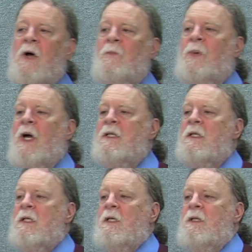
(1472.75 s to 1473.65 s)
but
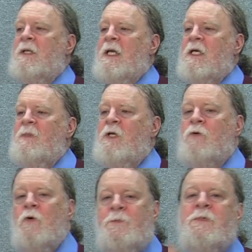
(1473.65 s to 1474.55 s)
they can be
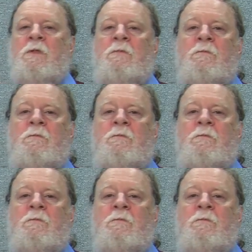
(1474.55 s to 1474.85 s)
grouped